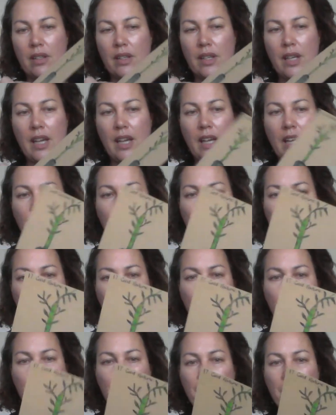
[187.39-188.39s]

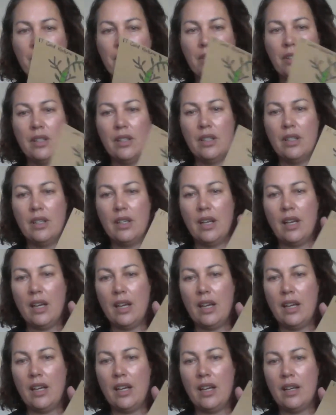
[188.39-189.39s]
cardboard,
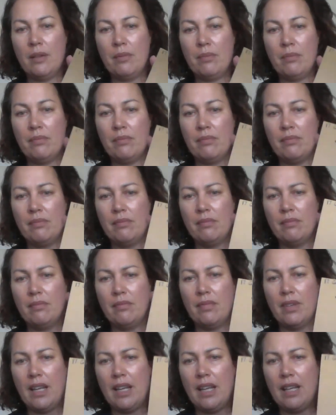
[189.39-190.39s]
and
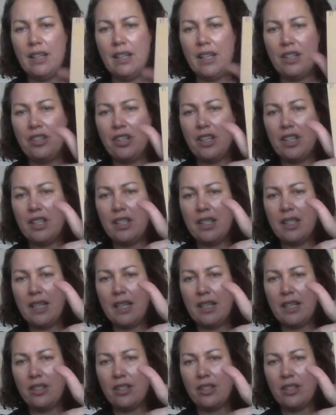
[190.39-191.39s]
as you can
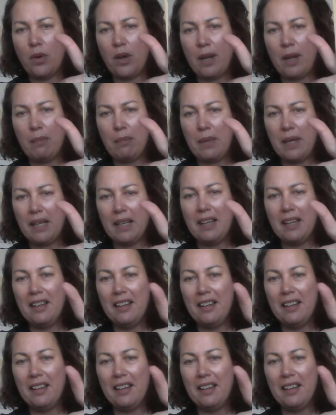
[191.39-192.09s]
see, it's quite big.